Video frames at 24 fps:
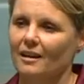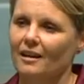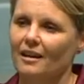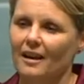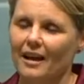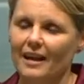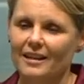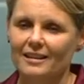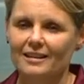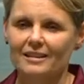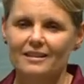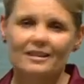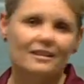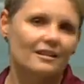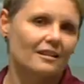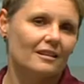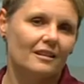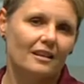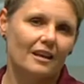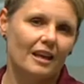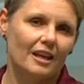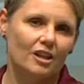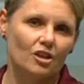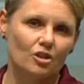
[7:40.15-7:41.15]
And
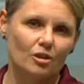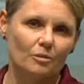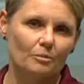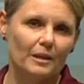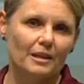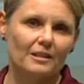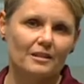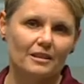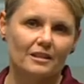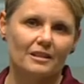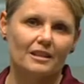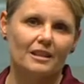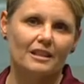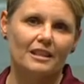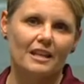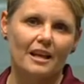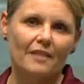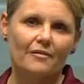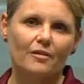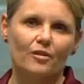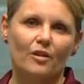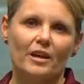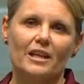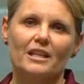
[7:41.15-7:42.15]
it should be to the
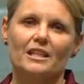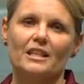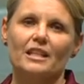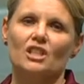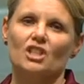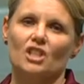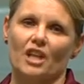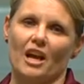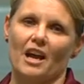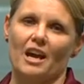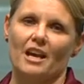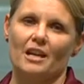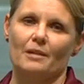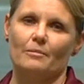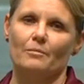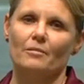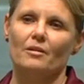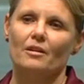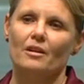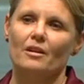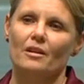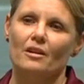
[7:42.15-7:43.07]
never-ending shame